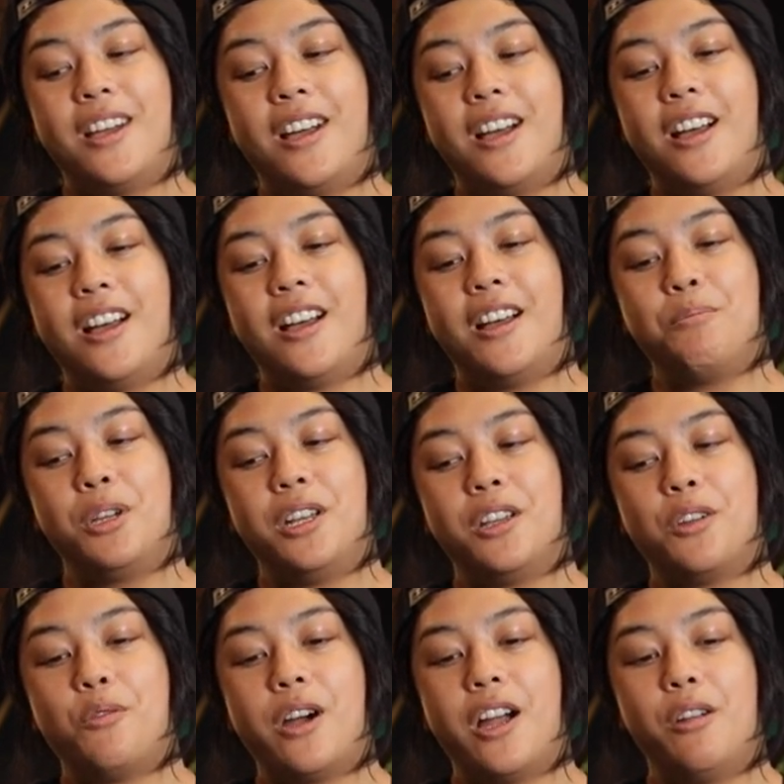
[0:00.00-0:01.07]
Uh, I'm going to
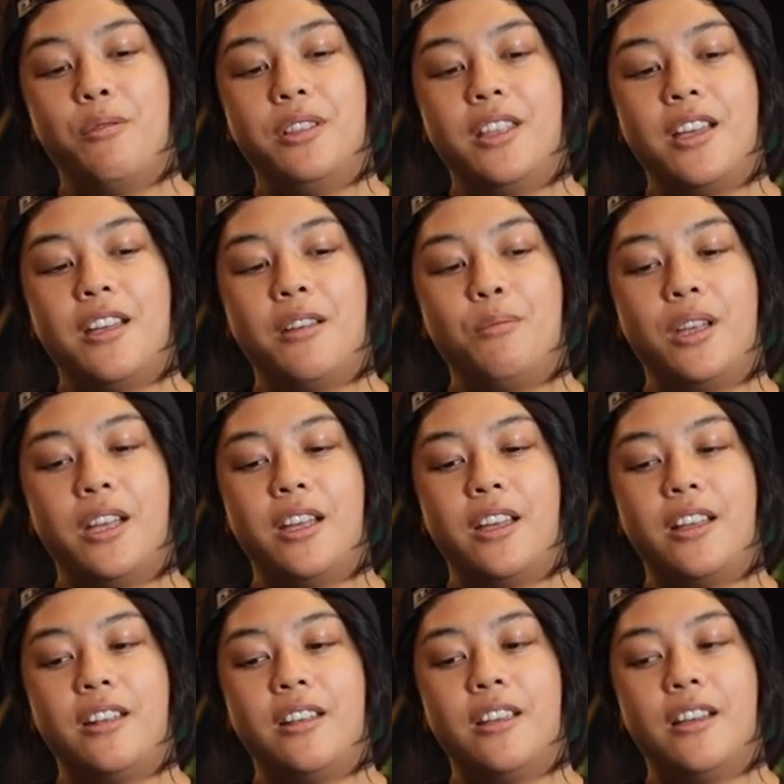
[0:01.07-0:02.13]
inquire with them
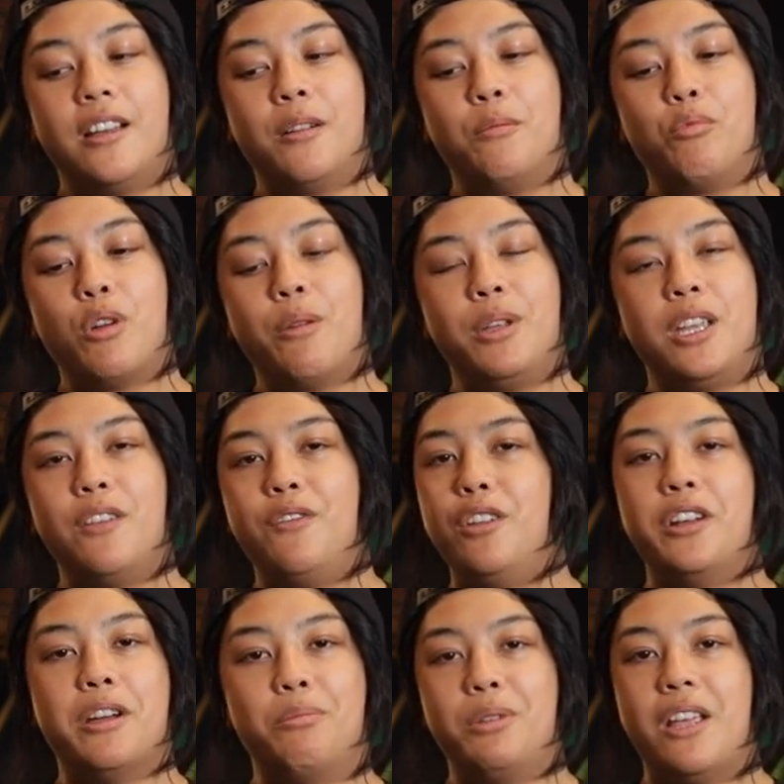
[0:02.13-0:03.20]
and um, probably give
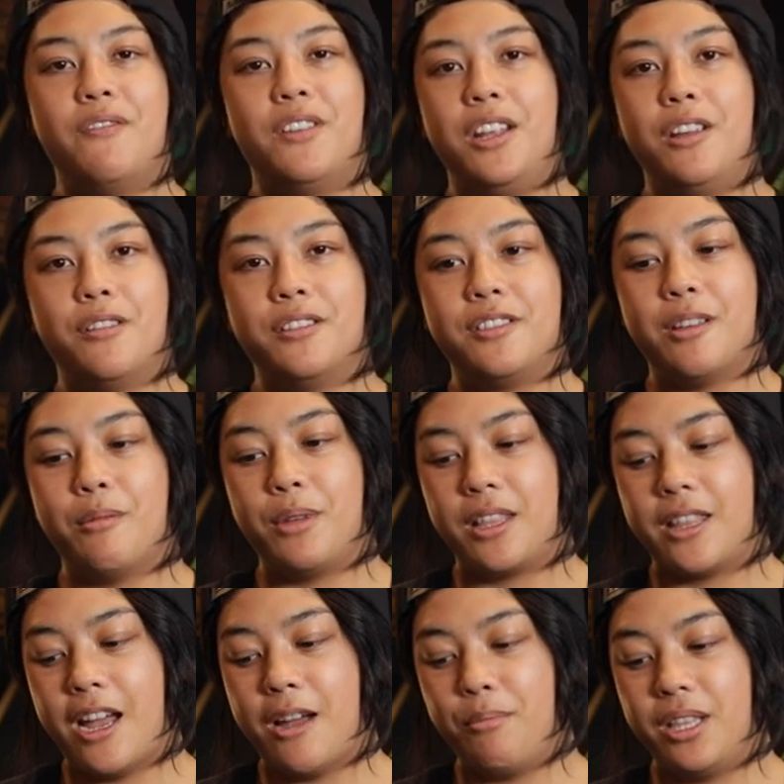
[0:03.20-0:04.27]
you an update video on something
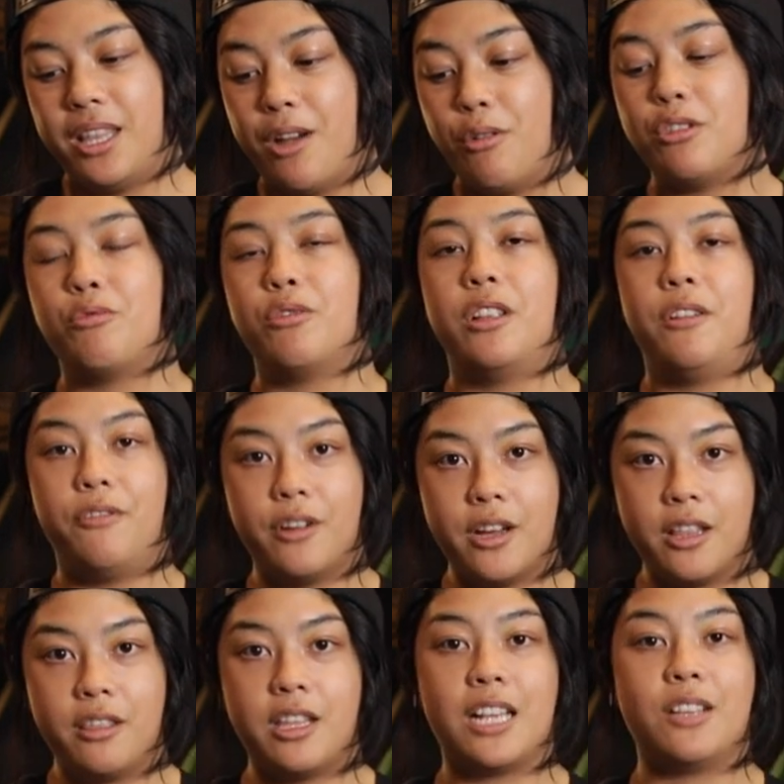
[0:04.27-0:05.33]
like that. But that was really
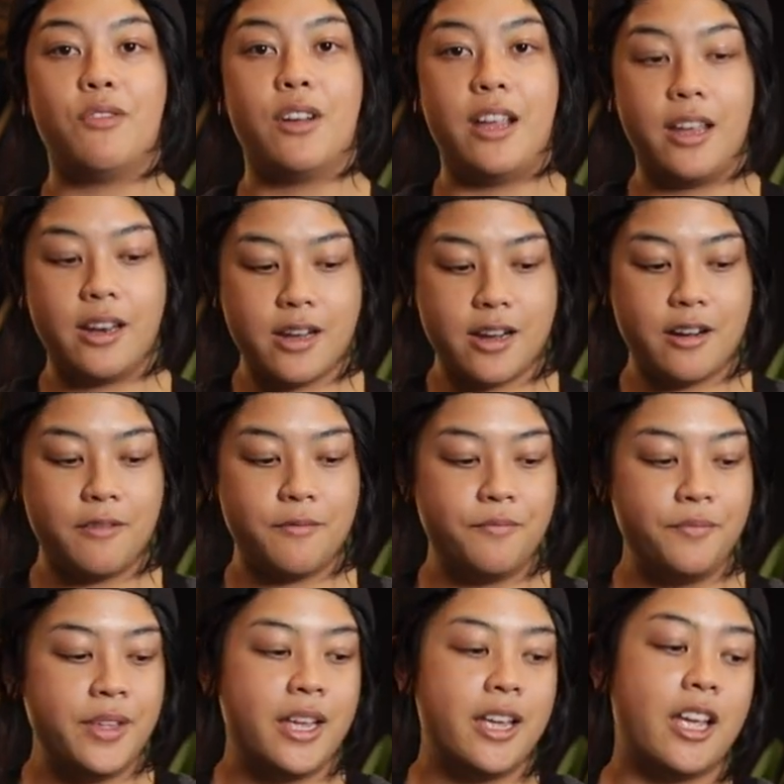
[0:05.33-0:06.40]
fun. Thanks for hanging out.
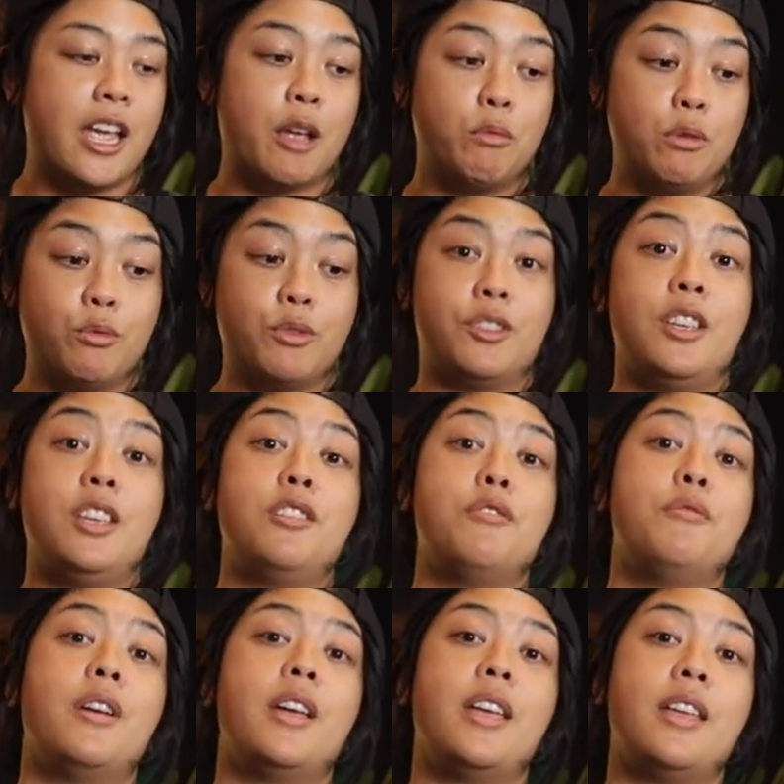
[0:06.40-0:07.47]
And we will see
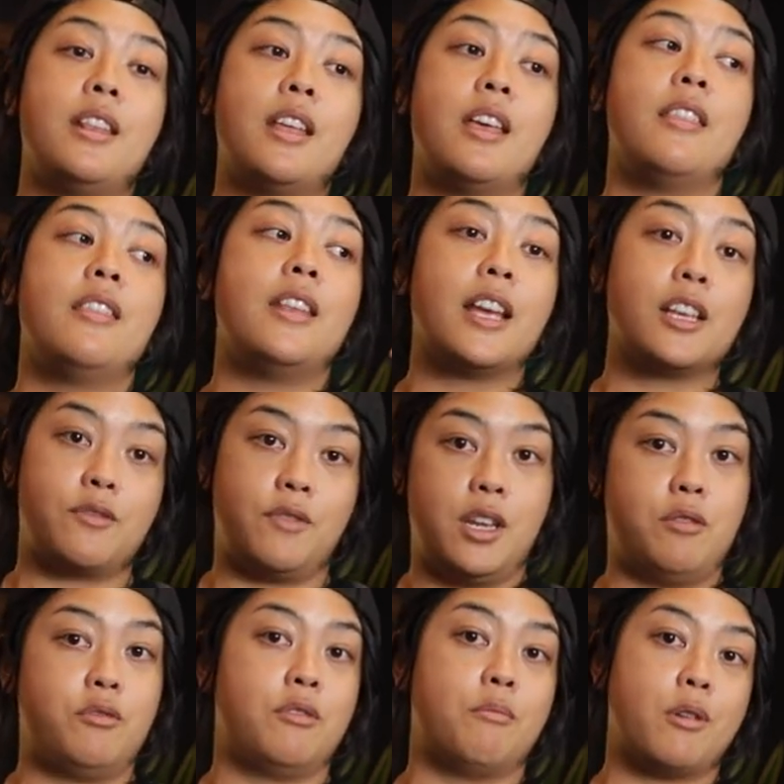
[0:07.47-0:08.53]
you in the next
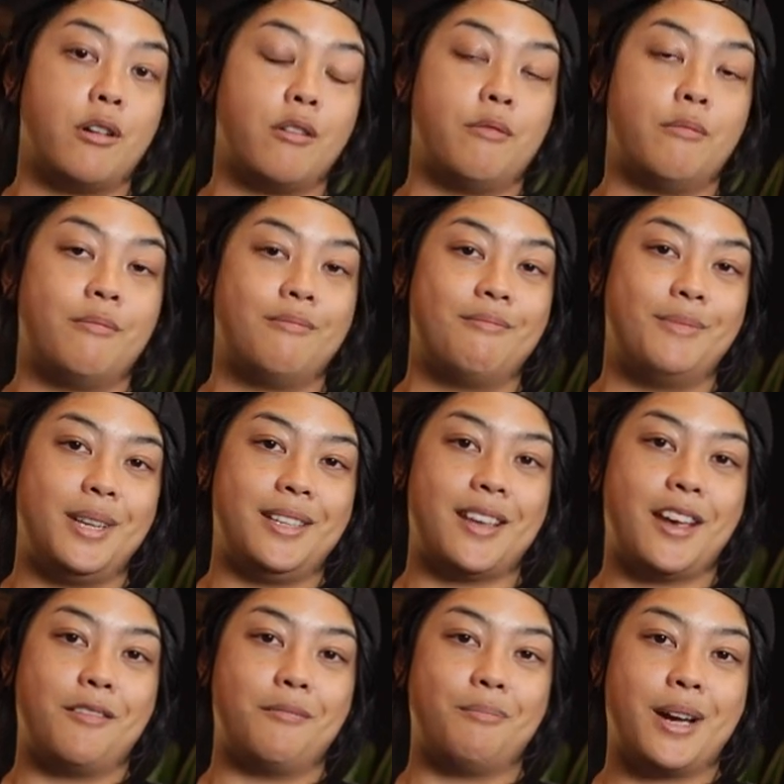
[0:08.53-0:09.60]
video tomorrow. Peace
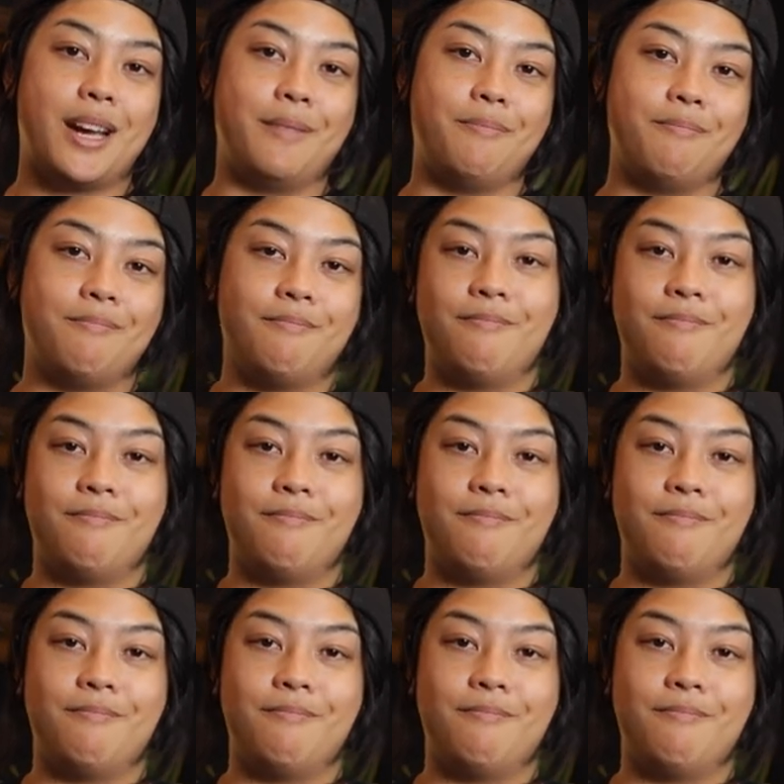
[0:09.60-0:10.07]
out. Bye.